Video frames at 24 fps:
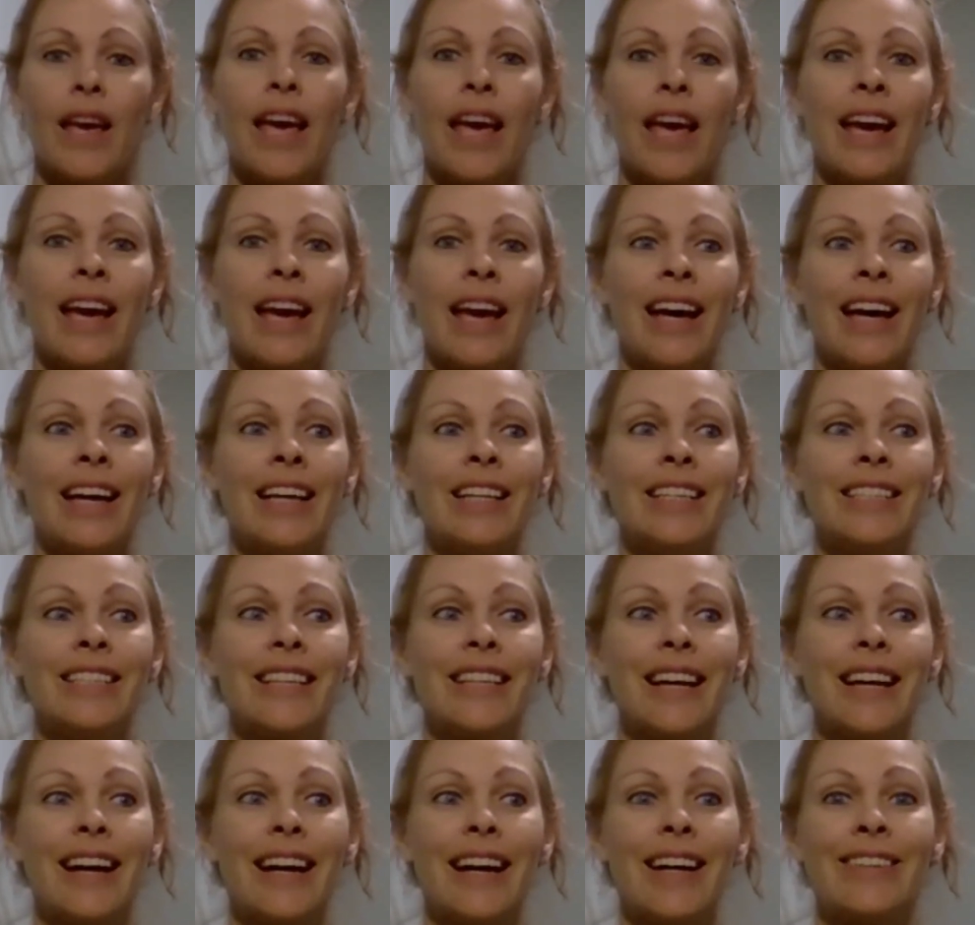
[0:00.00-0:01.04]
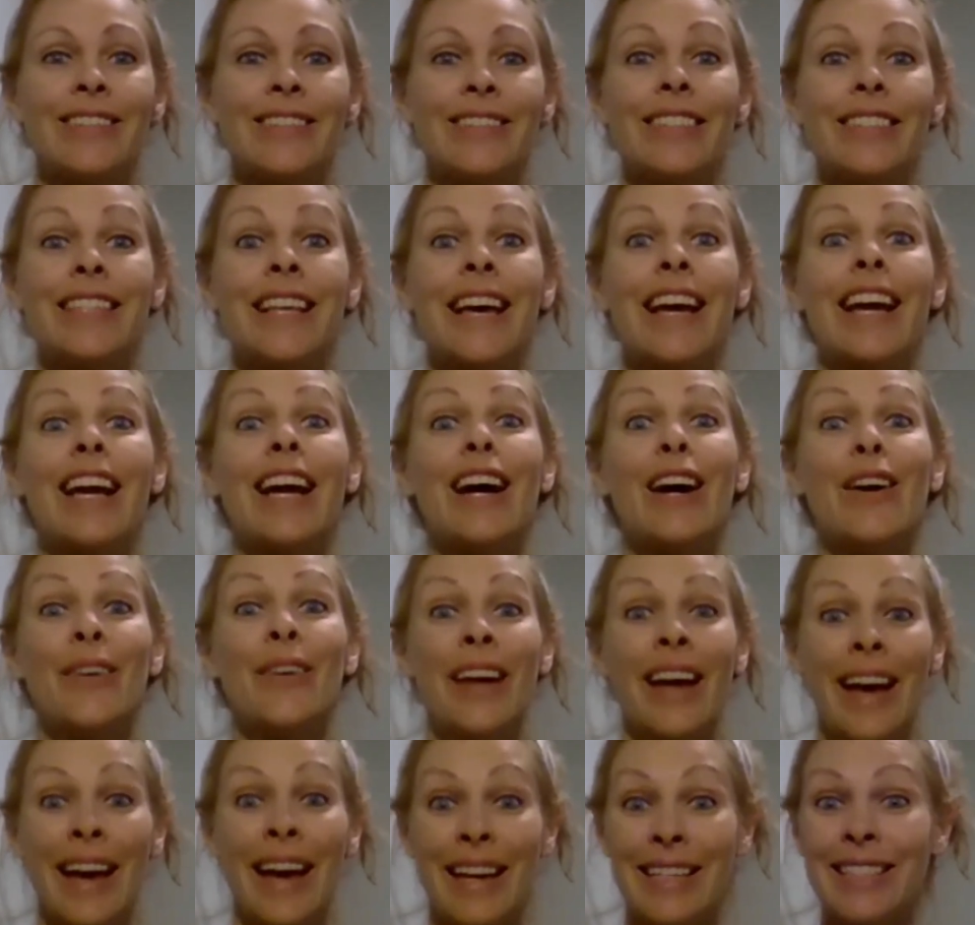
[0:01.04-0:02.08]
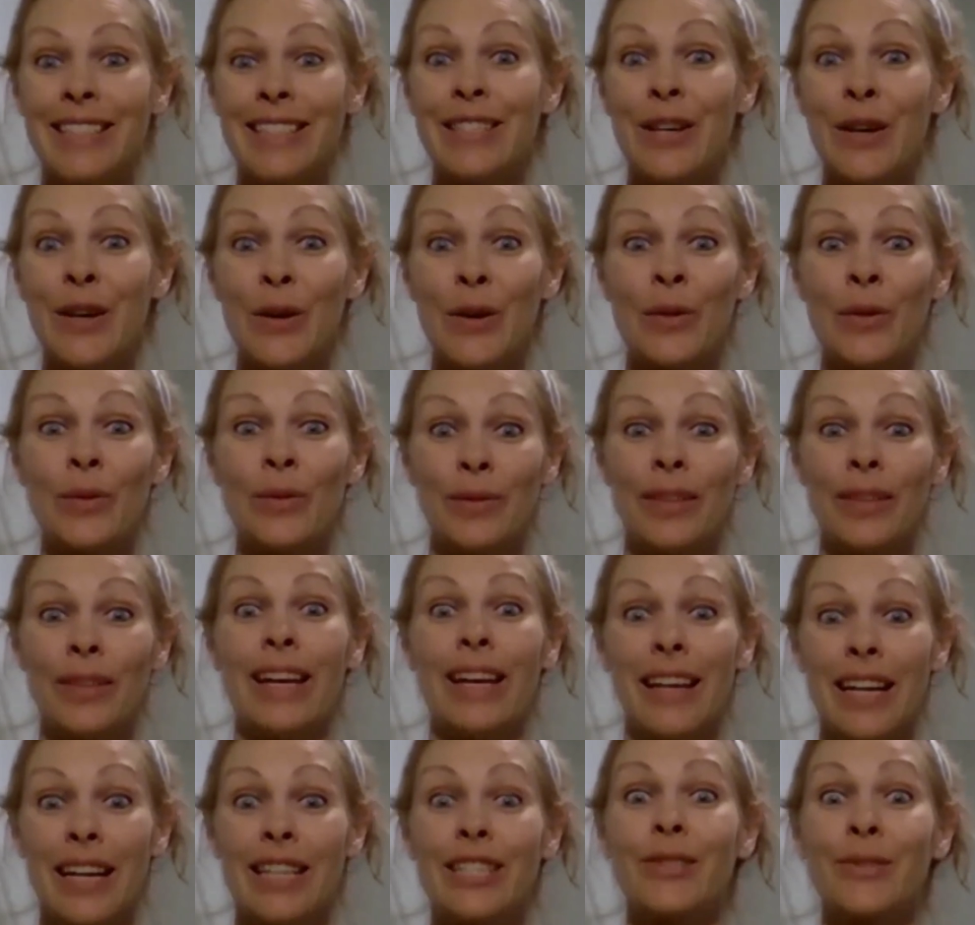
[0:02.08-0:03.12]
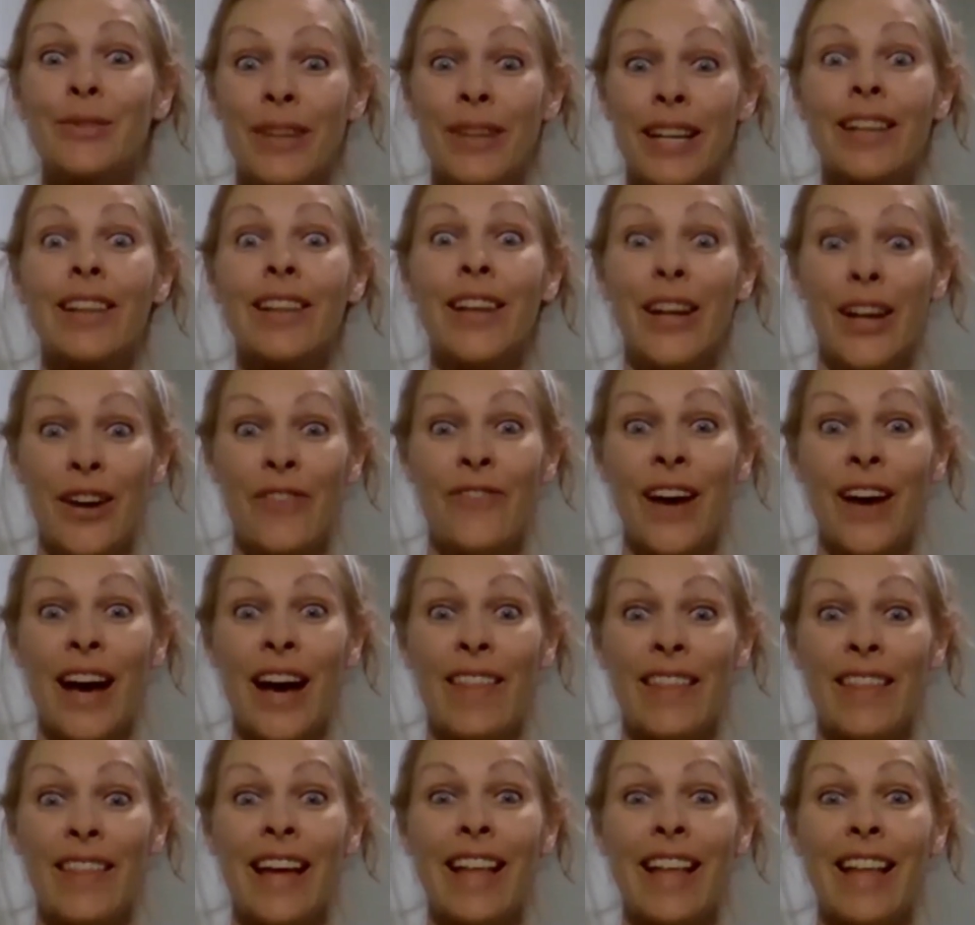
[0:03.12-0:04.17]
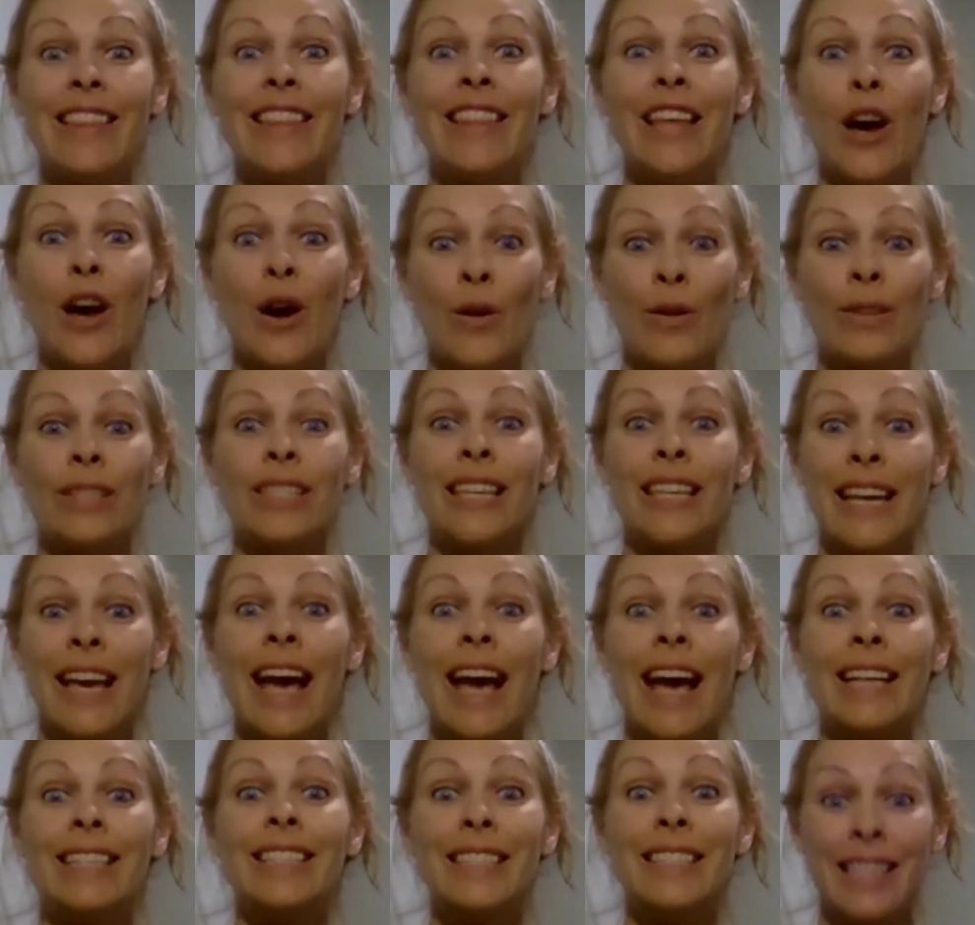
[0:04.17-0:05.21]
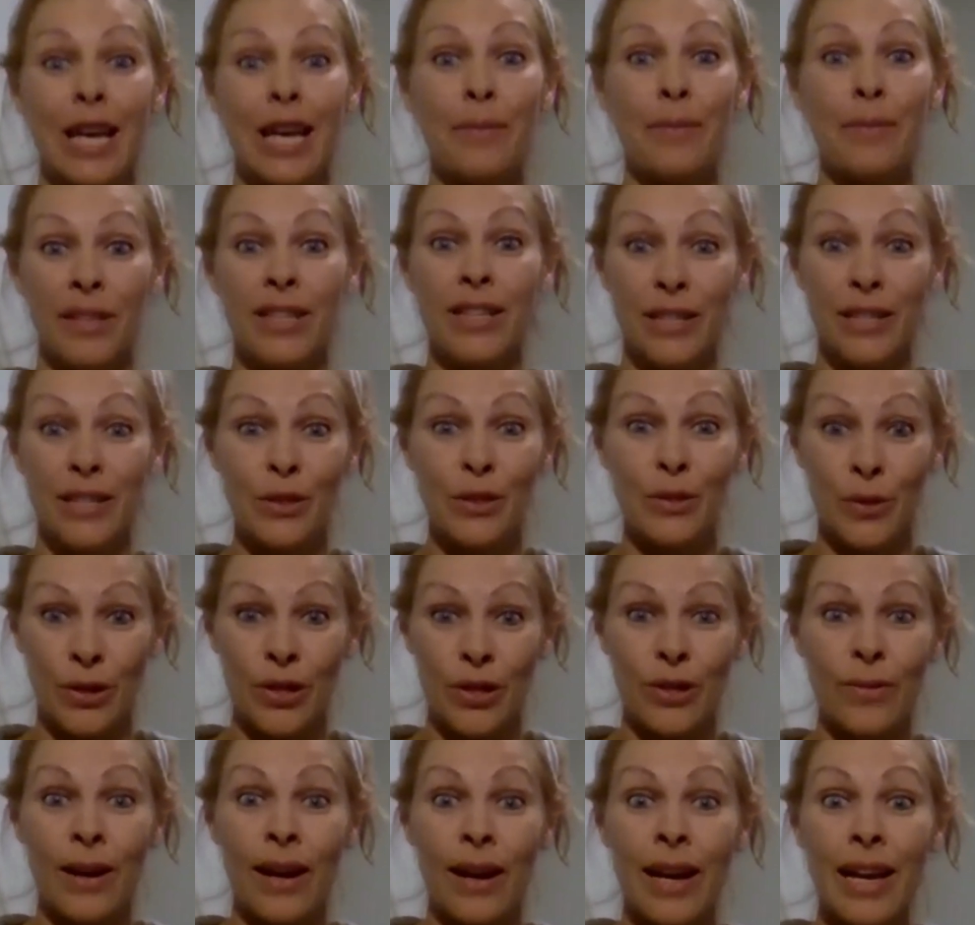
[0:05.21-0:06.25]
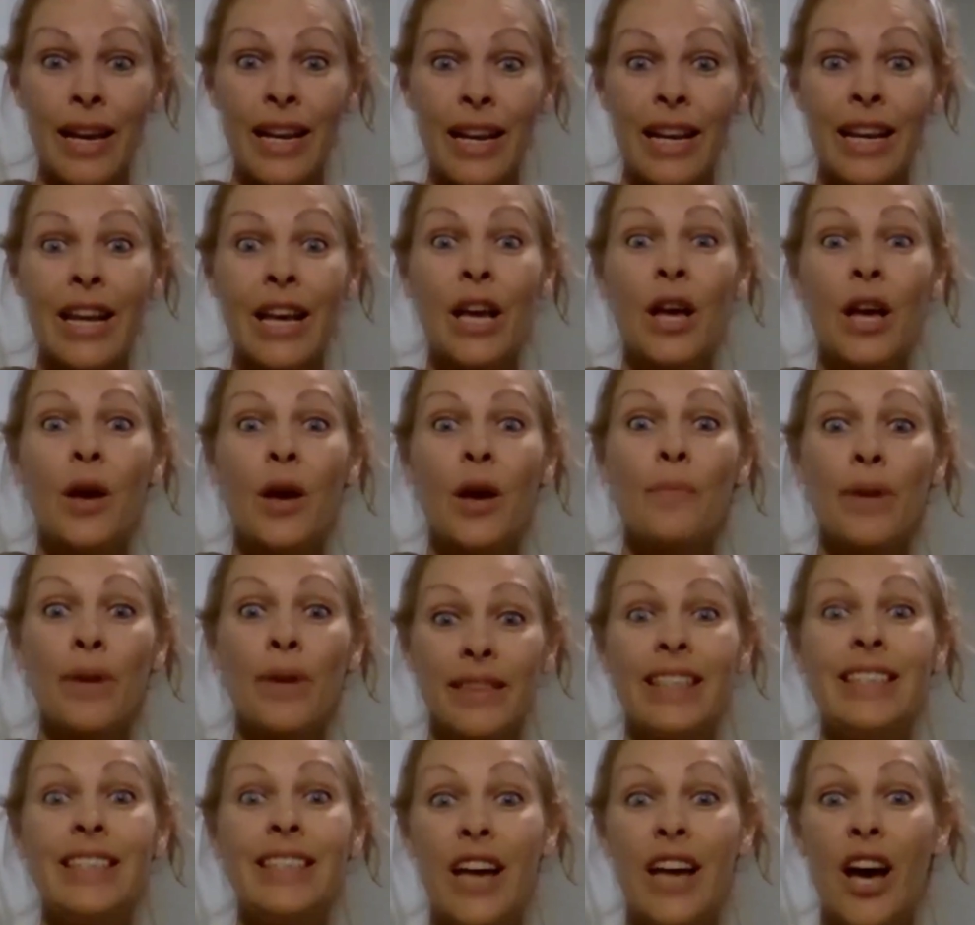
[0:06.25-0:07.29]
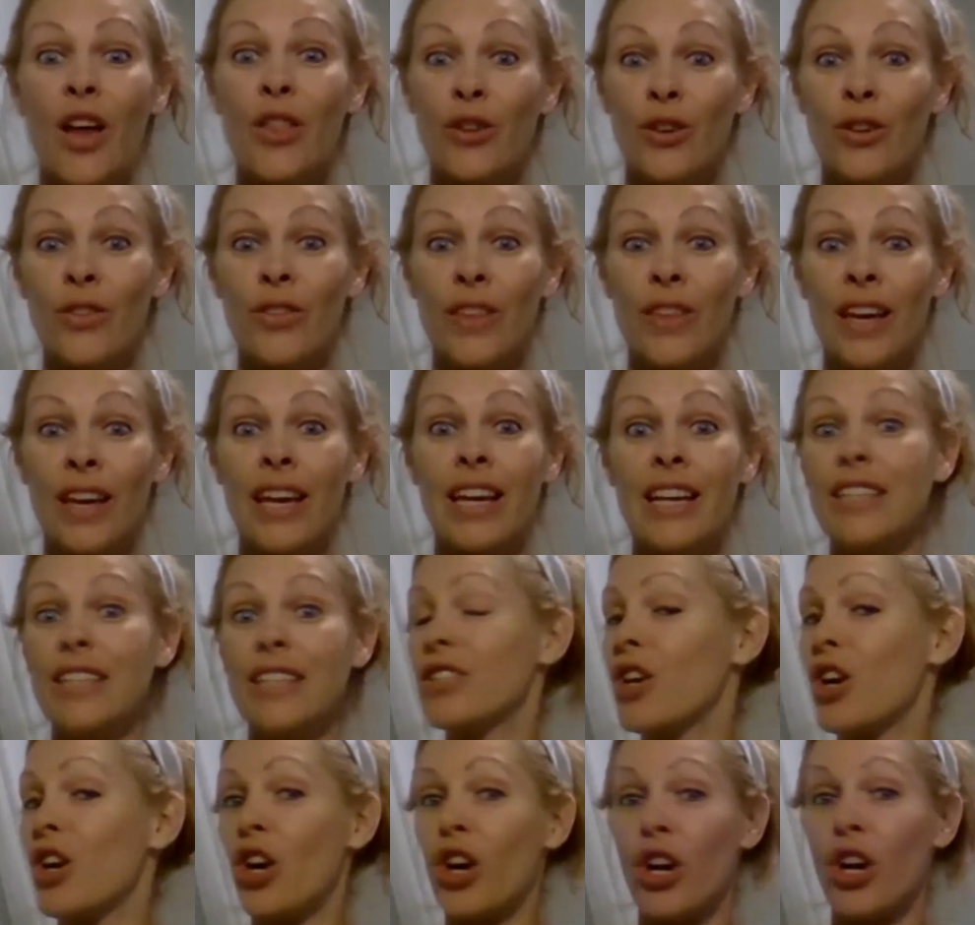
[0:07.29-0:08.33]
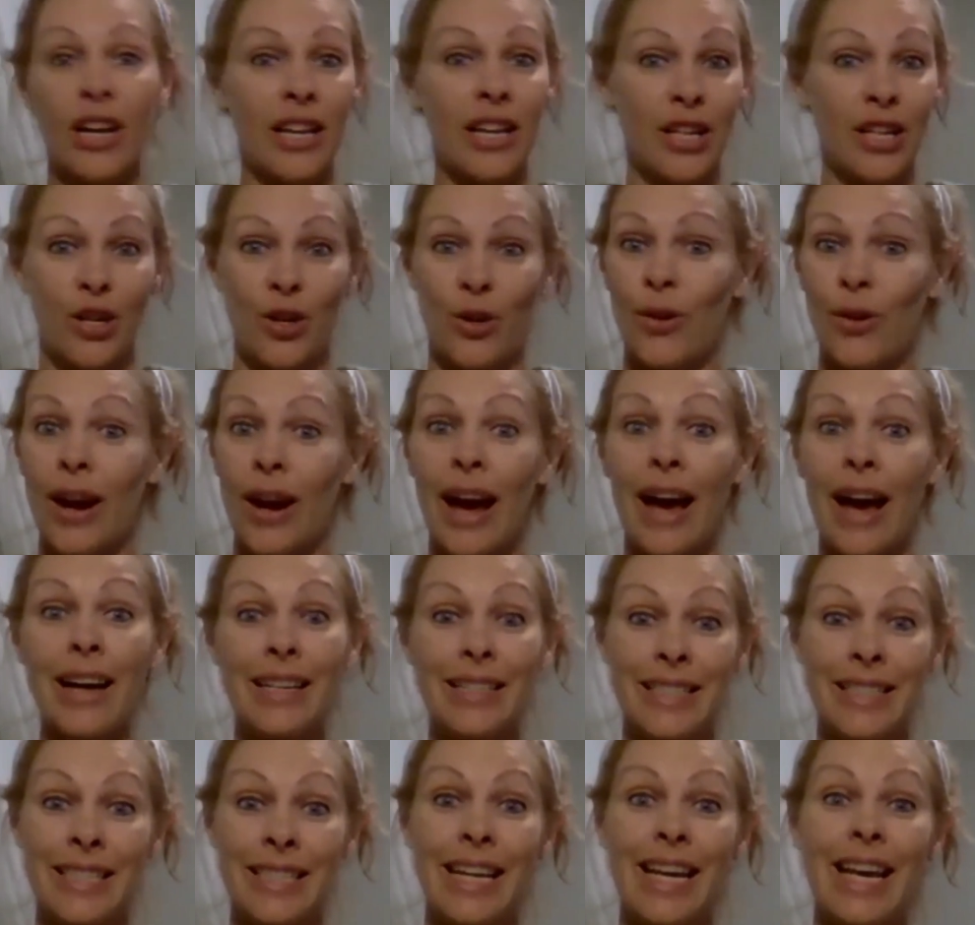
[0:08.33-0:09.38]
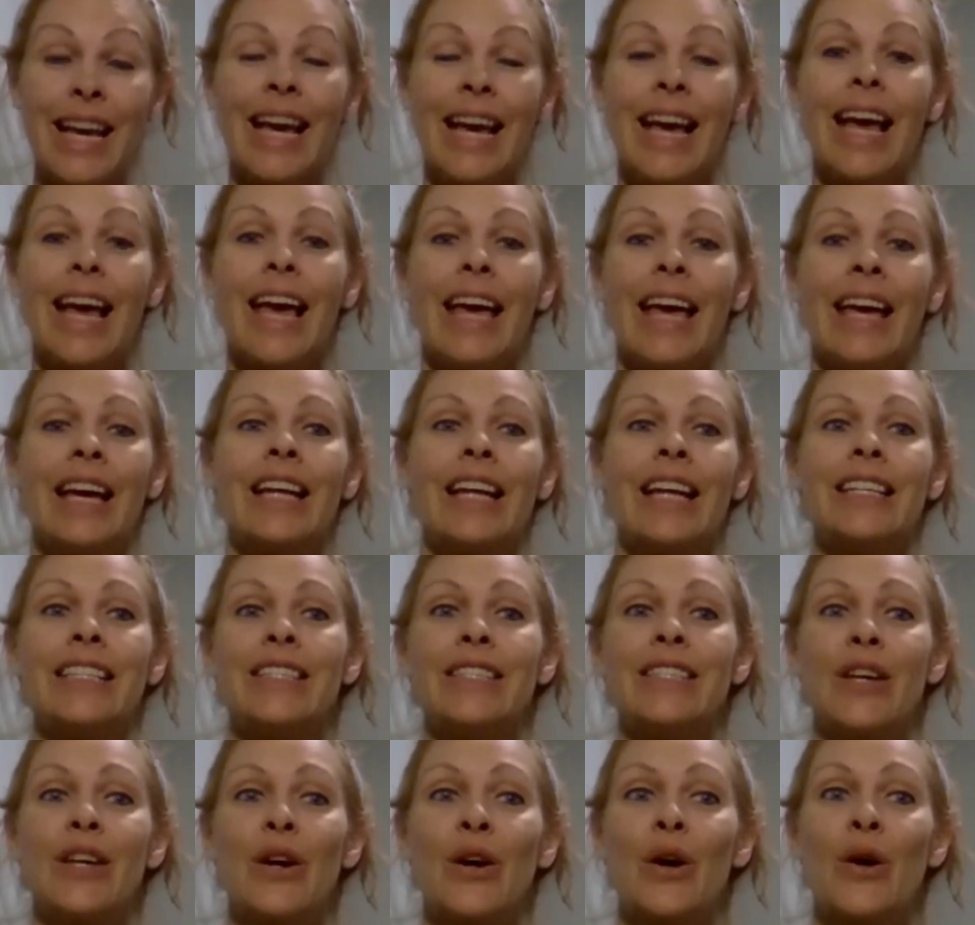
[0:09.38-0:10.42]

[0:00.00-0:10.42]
And I was like, okay, so like, just want to clarify that the OT has the name of the disorder right, but these other things are in. And so,